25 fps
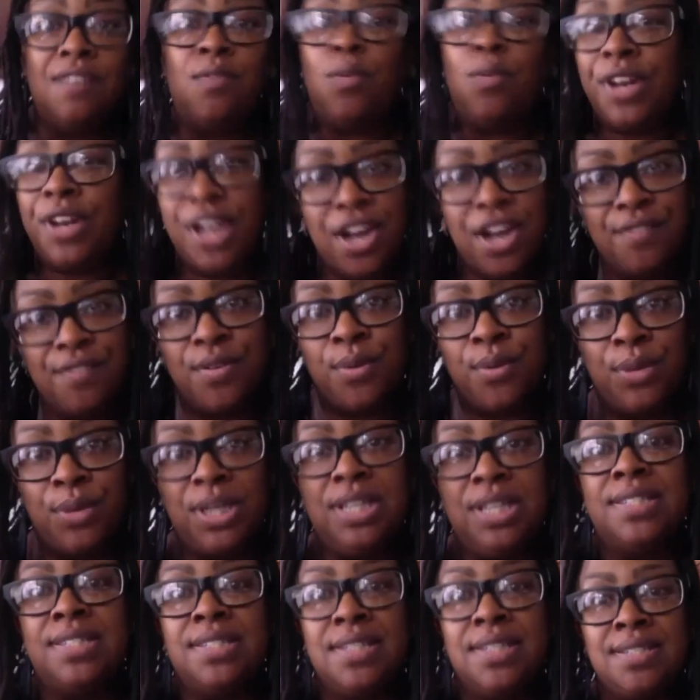of whatever
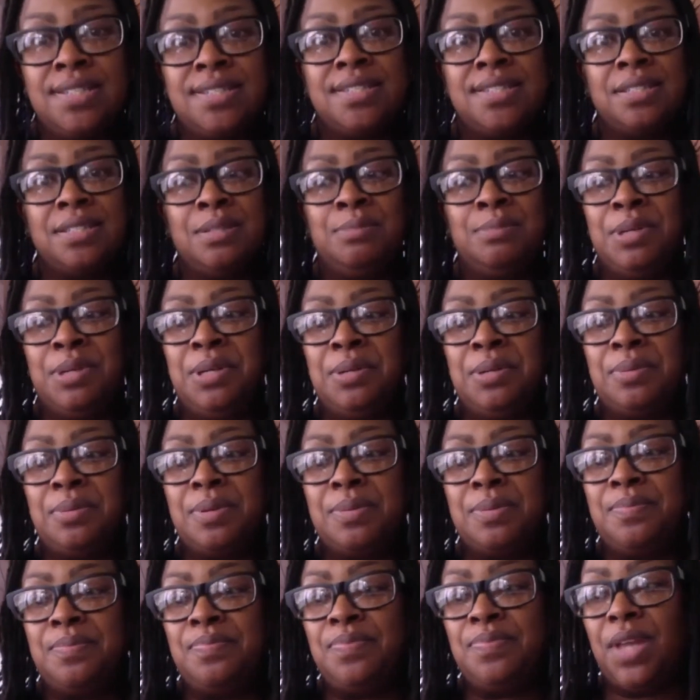reasons.
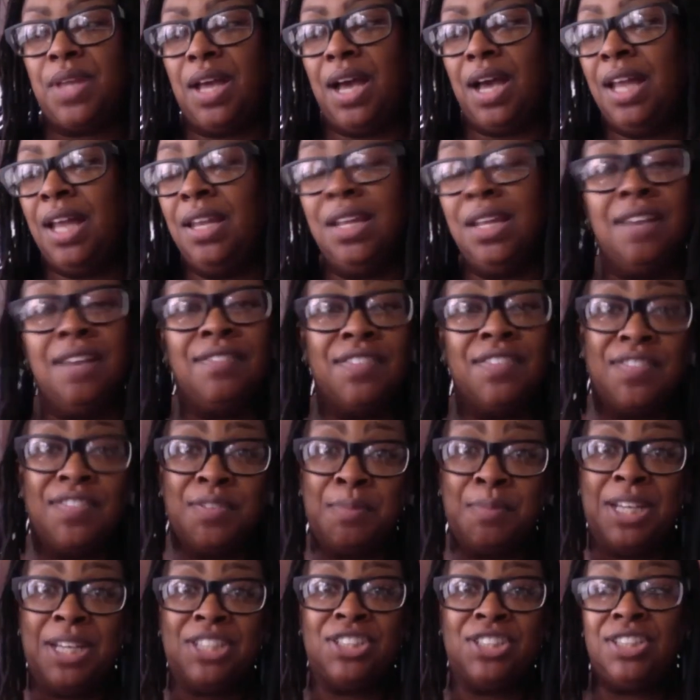But I love
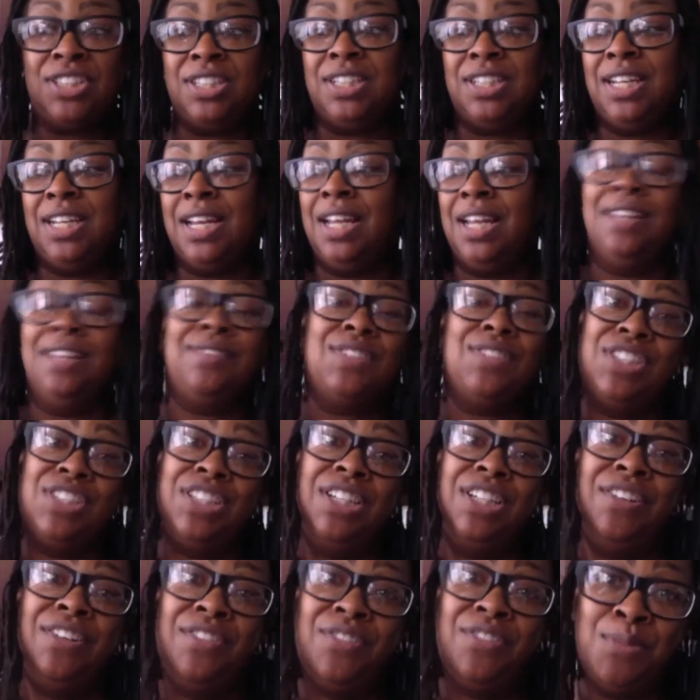information and I love
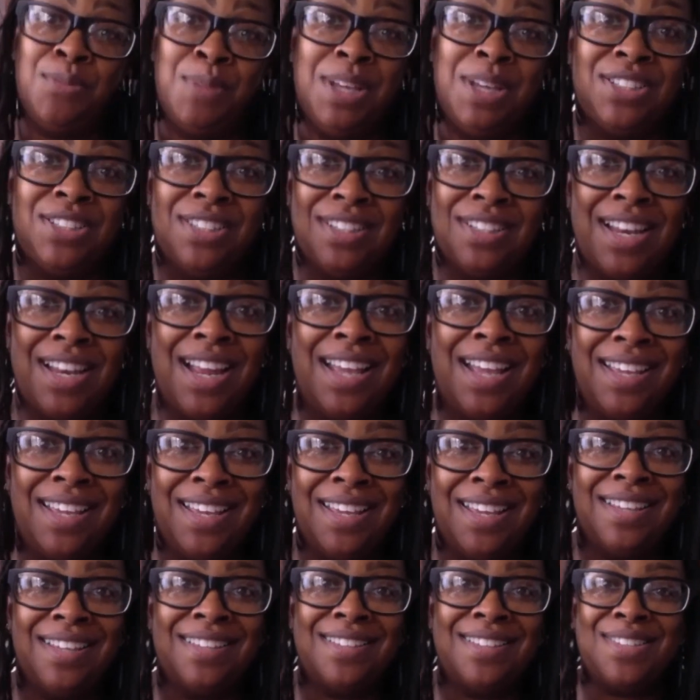to share information that
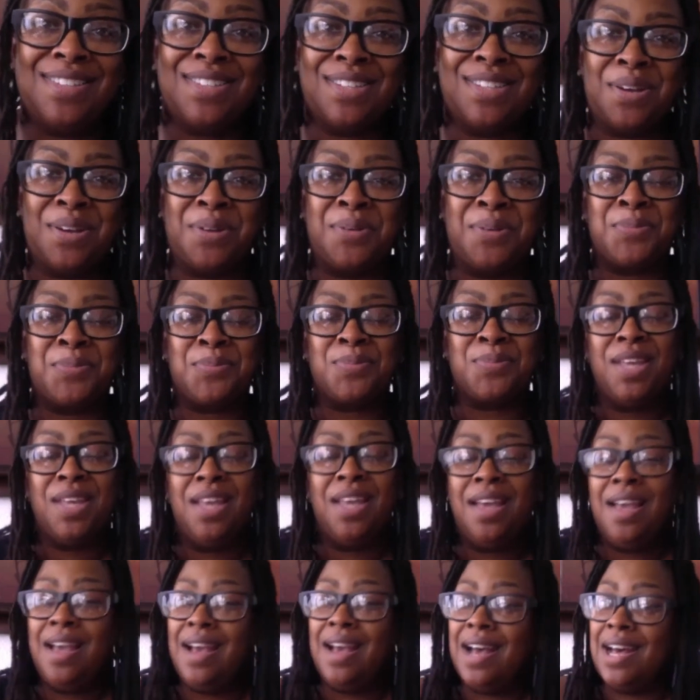I get. So
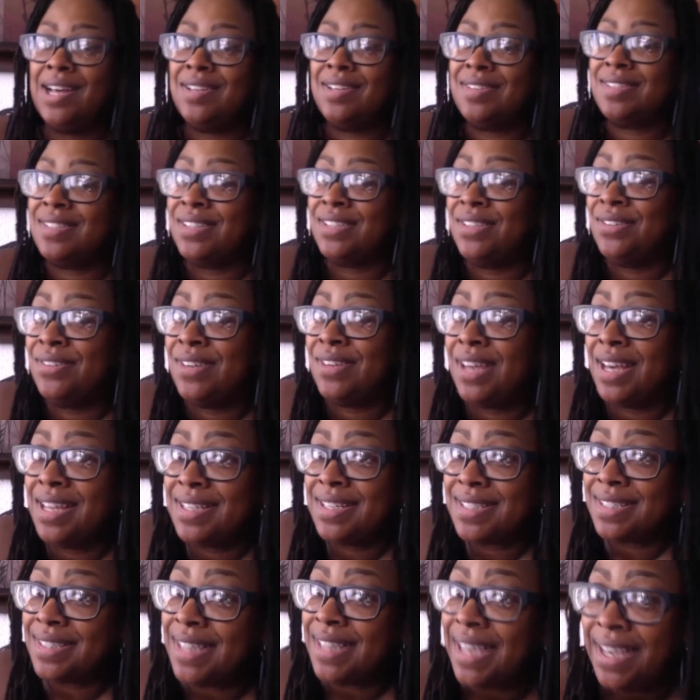I'll see you
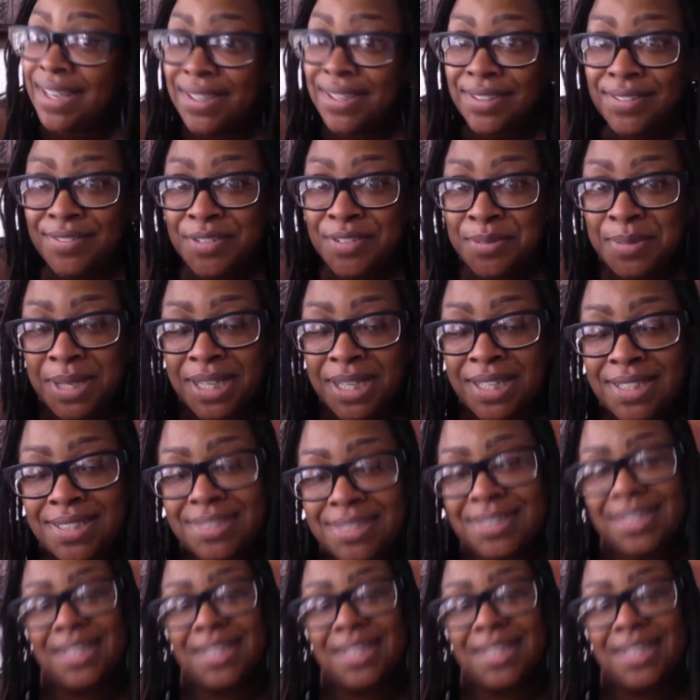guys later for my